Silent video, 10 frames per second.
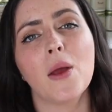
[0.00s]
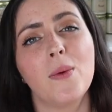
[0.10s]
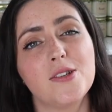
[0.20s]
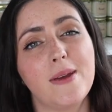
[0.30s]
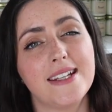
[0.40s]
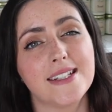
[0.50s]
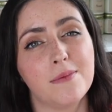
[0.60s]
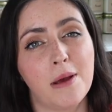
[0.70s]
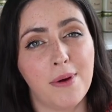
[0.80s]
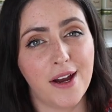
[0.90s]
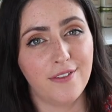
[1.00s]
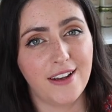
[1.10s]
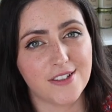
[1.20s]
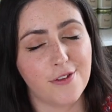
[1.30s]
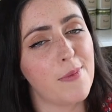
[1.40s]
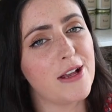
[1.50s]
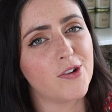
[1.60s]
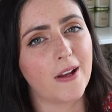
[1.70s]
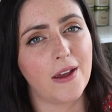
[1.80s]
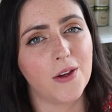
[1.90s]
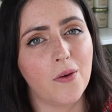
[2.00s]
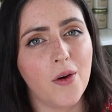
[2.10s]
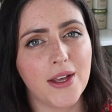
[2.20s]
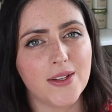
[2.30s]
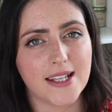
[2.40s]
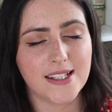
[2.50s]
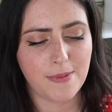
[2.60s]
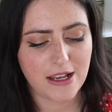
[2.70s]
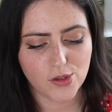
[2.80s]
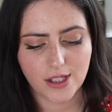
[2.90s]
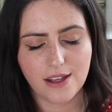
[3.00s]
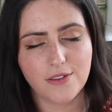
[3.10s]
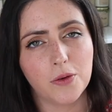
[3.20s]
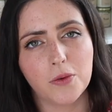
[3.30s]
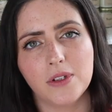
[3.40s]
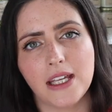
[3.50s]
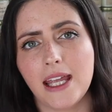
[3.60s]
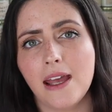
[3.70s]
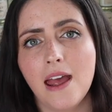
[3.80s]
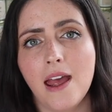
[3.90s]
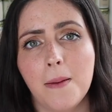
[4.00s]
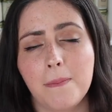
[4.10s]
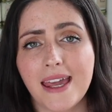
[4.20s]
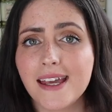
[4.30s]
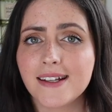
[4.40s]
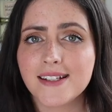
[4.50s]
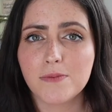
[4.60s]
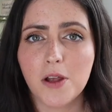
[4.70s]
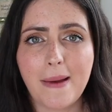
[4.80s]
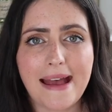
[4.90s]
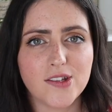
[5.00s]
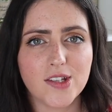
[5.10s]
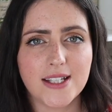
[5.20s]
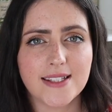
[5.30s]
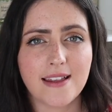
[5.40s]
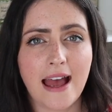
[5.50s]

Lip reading: which makes them perfect for measuring out your oils, especially if you're only making small batches,